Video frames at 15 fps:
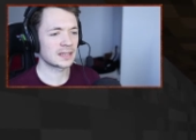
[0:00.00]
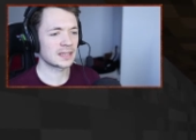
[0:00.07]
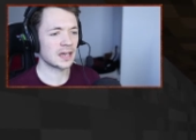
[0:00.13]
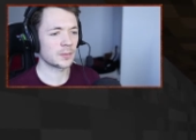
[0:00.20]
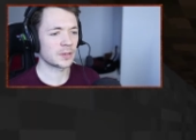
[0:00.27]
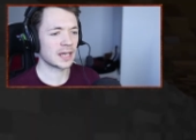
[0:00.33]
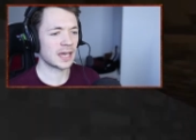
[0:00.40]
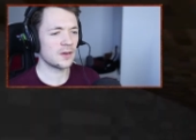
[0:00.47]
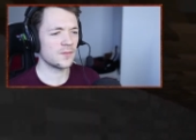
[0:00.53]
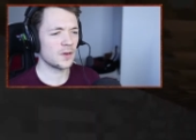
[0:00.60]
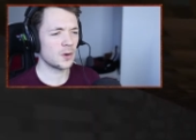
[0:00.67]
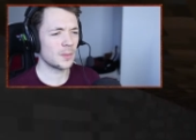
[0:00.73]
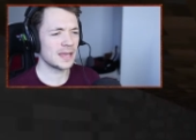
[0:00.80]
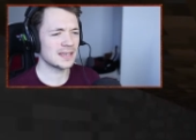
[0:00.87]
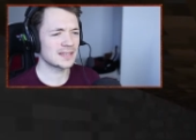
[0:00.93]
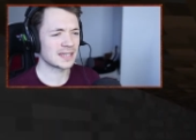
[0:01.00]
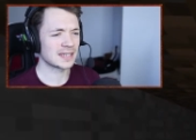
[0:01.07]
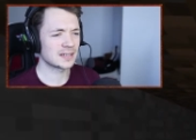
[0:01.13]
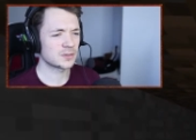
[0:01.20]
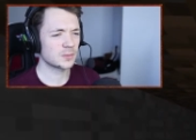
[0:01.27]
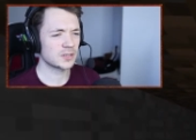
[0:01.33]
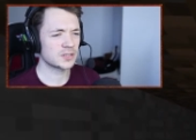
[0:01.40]
Come on. How far away is it?
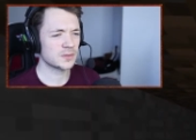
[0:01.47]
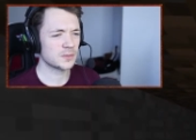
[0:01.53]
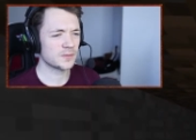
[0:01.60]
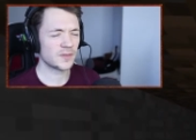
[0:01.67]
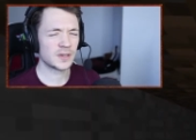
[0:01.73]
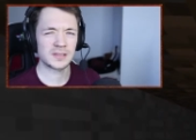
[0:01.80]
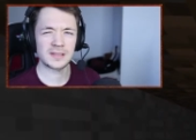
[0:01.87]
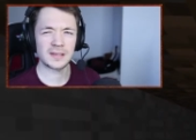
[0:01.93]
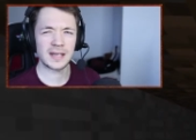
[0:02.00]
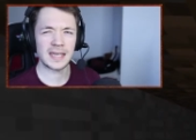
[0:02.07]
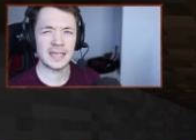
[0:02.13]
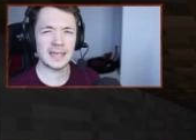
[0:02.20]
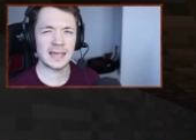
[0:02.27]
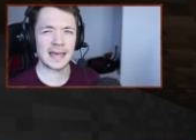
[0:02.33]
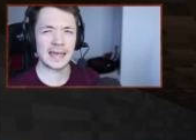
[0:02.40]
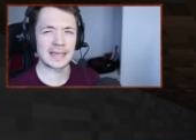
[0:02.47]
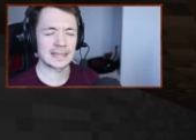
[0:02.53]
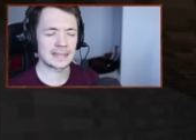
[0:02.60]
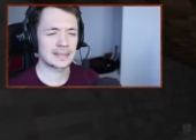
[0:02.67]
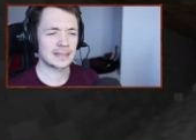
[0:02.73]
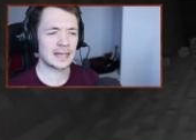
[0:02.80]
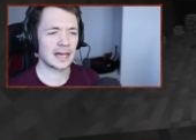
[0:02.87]
One, two, three, four, five, six, seven, eight? Eight.
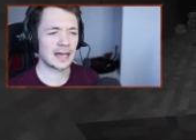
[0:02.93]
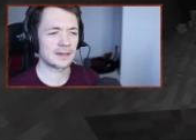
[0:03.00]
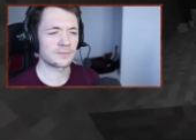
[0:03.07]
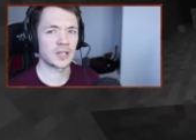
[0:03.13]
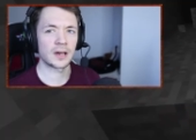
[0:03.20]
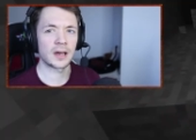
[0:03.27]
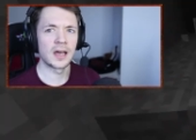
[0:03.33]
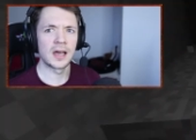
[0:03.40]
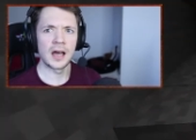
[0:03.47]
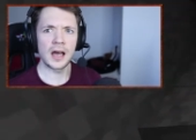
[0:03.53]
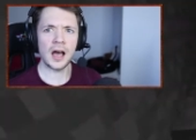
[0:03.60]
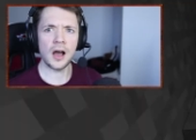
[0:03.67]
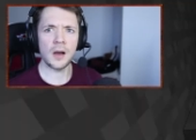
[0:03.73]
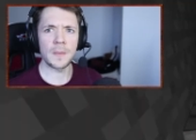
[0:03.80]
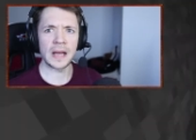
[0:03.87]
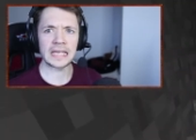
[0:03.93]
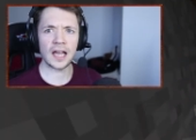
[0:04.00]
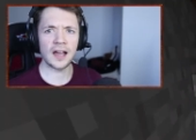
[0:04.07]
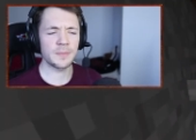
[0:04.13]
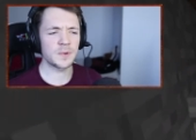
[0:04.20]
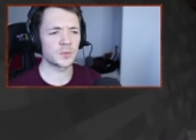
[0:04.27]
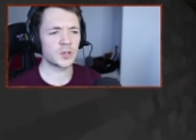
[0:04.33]
Oh, I have no... Oh, my...
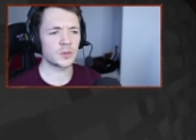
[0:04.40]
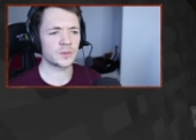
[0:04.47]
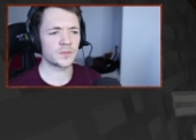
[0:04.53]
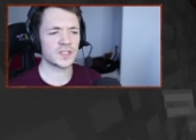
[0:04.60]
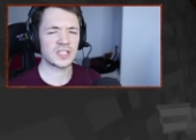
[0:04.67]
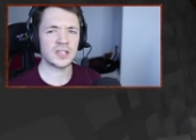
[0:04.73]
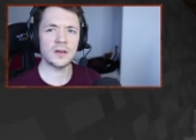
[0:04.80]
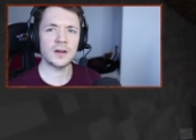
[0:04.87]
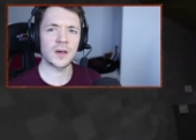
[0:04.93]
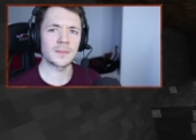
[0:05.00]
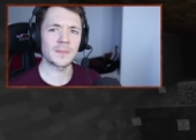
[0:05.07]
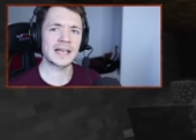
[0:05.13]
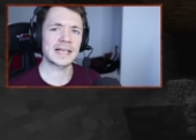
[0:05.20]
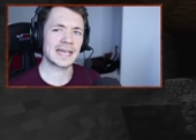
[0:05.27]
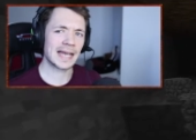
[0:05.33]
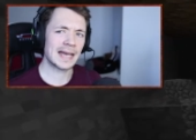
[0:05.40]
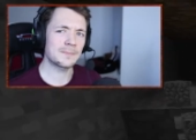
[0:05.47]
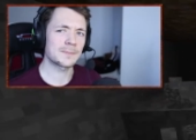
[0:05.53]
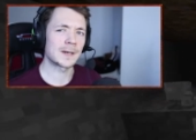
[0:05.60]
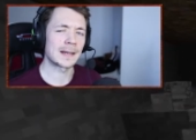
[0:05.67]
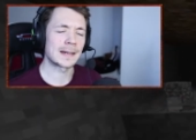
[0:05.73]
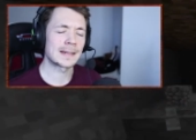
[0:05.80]
I've been recording for so long, my
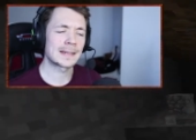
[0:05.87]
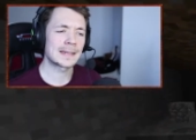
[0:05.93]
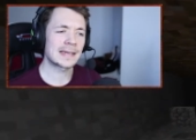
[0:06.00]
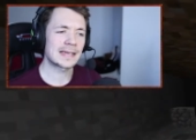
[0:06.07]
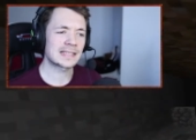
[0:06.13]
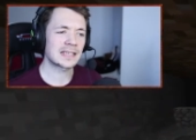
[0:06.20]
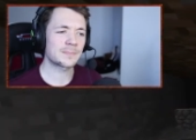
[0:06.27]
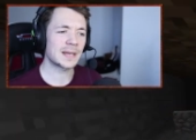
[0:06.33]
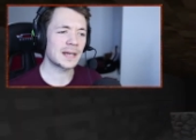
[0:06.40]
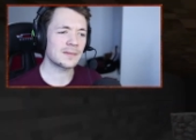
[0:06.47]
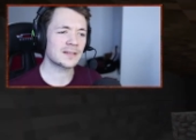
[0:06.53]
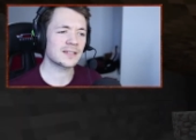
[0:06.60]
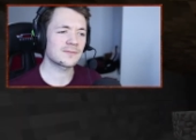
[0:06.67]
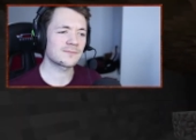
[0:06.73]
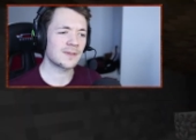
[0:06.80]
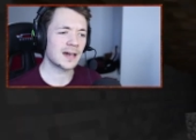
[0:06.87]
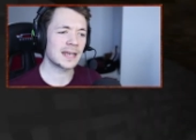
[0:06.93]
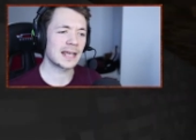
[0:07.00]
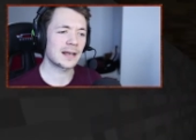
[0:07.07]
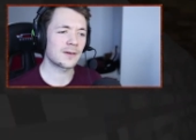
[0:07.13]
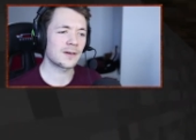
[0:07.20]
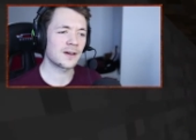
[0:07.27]
camera is about to run
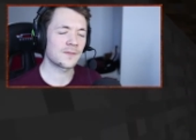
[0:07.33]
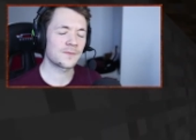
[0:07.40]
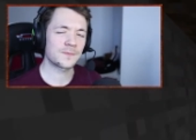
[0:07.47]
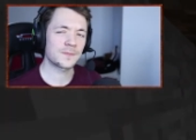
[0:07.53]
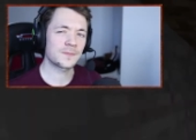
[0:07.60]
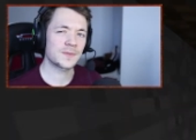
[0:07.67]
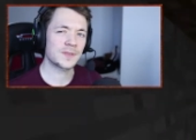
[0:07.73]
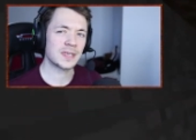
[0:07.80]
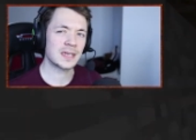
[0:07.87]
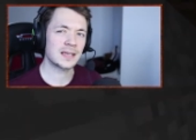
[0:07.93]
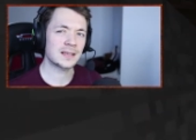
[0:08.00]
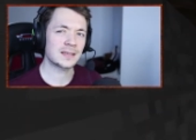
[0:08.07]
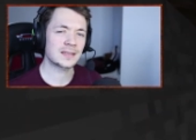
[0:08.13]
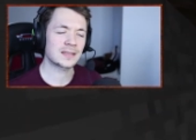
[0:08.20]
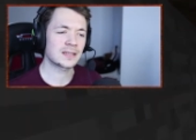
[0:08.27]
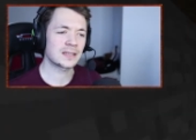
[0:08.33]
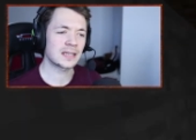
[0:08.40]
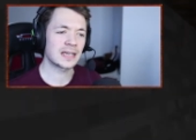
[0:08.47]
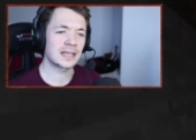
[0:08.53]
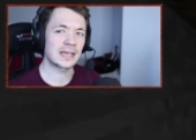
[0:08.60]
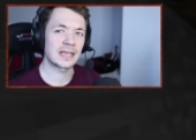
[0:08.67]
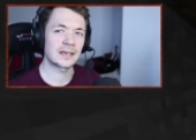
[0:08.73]
out of things to...
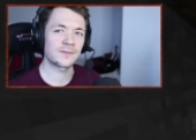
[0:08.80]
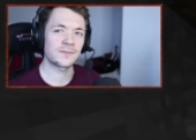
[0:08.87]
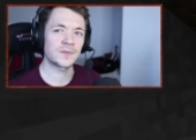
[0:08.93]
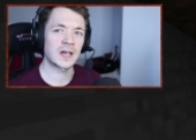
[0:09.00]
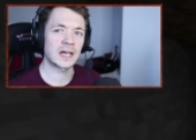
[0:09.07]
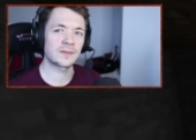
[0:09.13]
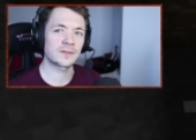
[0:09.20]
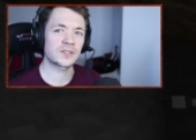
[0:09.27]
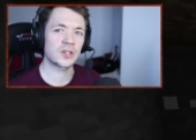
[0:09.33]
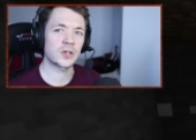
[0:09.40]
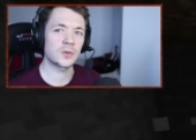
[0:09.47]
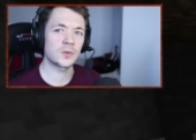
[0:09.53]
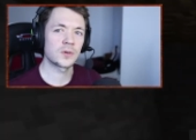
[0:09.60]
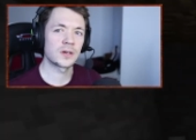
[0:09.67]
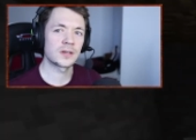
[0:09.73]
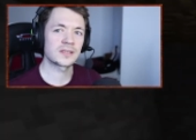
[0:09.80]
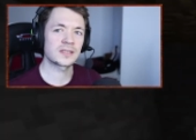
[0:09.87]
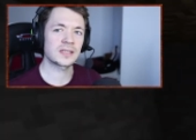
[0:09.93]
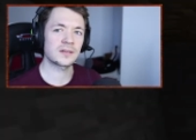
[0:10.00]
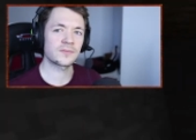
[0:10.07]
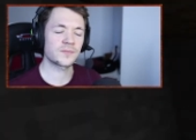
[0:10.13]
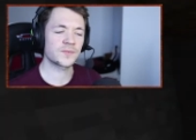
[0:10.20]
In five, two,
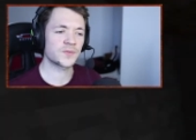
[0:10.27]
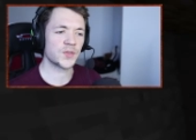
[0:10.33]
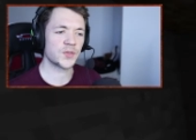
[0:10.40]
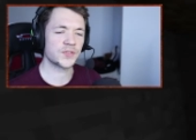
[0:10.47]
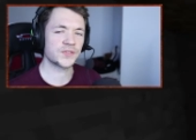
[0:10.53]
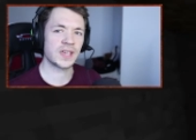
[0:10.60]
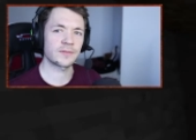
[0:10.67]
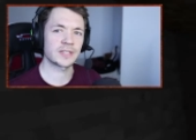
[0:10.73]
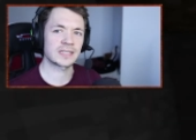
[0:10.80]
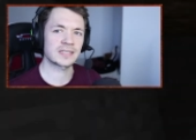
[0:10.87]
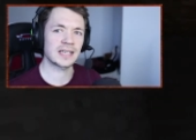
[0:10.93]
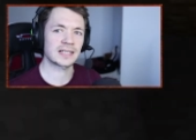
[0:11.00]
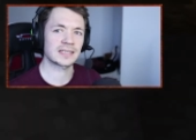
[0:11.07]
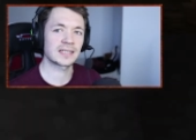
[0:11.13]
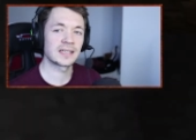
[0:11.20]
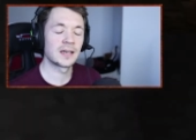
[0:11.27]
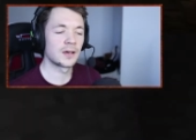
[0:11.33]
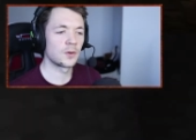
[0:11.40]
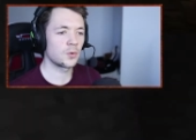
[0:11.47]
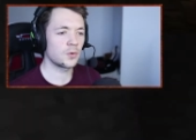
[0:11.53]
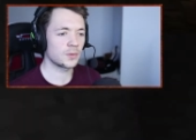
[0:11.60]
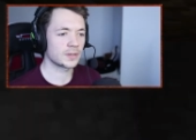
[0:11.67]
six, seven, six...
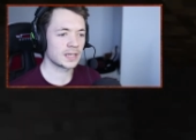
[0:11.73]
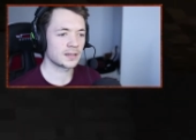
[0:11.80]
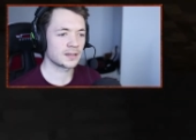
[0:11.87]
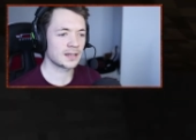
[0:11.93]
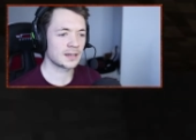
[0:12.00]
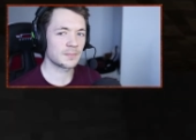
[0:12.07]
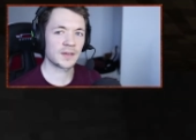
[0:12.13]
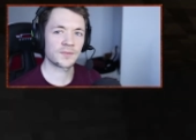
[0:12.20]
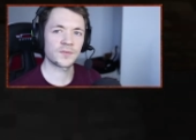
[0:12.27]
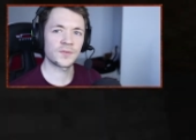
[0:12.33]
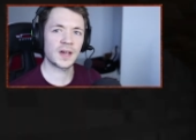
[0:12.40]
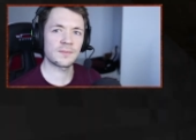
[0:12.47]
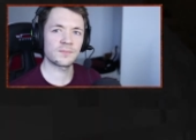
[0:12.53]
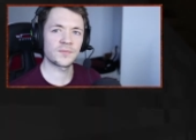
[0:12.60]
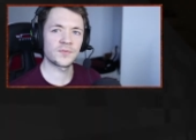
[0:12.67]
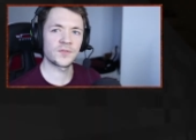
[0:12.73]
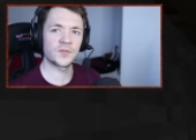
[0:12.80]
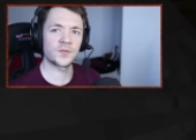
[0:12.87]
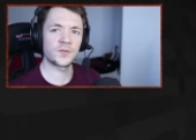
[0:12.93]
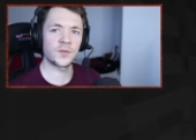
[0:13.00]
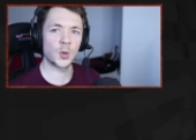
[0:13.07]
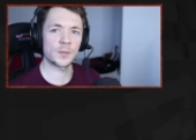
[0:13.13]
Oh, getting cat math. Five,
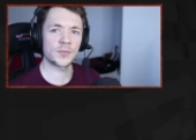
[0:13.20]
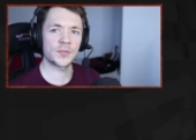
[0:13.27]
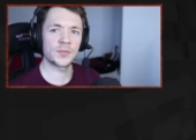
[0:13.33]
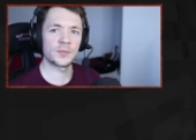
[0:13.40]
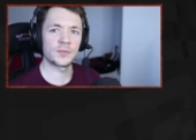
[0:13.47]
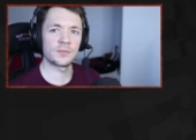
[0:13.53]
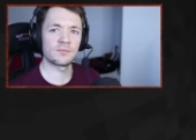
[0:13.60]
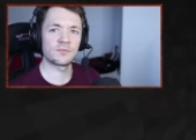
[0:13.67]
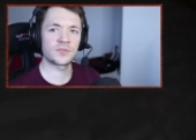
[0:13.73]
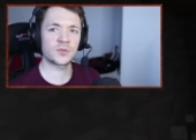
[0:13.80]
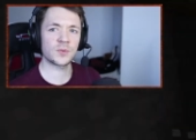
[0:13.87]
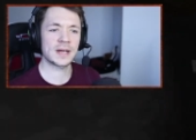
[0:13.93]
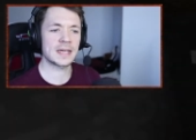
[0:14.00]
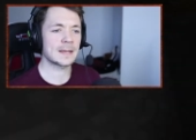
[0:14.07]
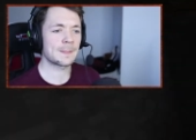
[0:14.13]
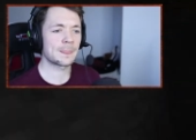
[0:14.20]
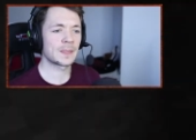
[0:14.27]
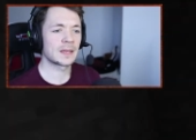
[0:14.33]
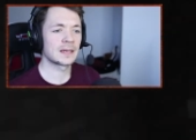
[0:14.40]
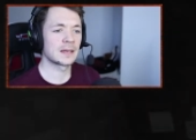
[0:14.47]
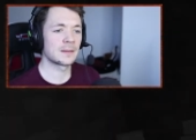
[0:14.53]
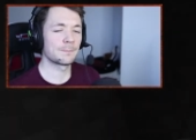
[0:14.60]
four, three,
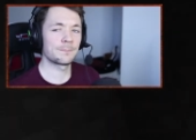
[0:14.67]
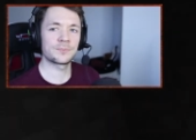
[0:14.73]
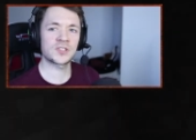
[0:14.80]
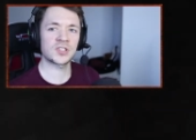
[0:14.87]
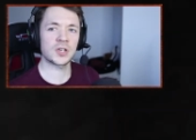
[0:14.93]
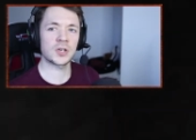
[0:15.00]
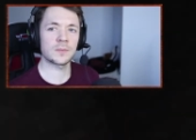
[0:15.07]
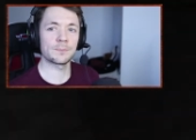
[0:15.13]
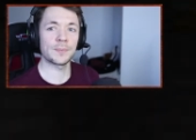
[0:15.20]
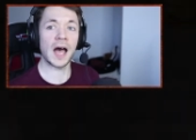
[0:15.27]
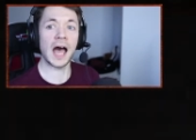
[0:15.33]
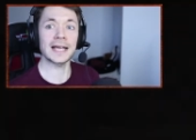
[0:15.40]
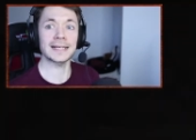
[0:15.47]
two... Bye,